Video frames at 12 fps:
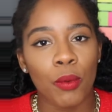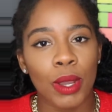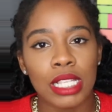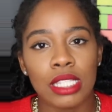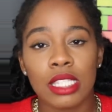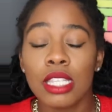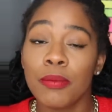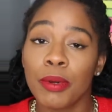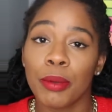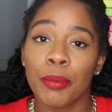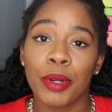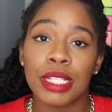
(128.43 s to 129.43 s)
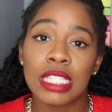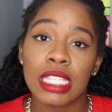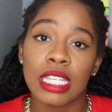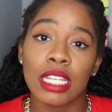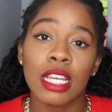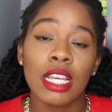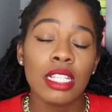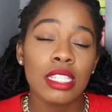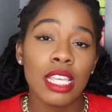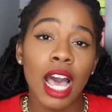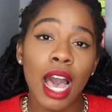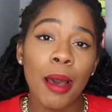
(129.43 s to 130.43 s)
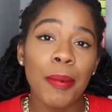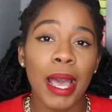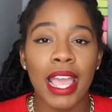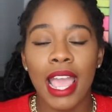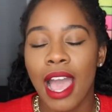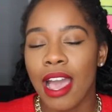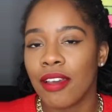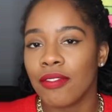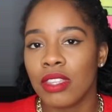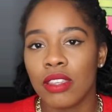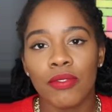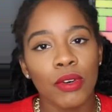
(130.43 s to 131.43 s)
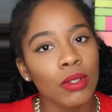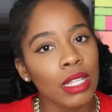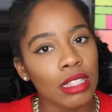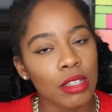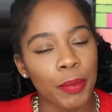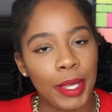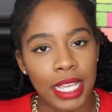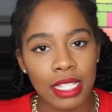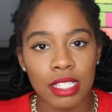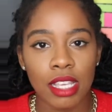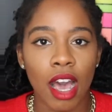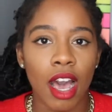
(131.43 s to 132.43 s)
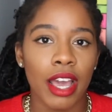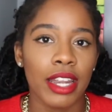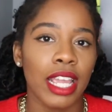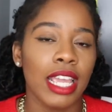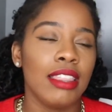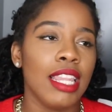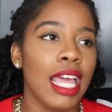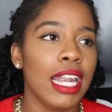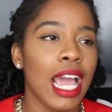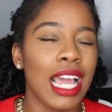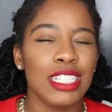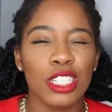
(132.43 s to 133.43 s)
and white zebra printed top. I have the faux leather pants on. And then I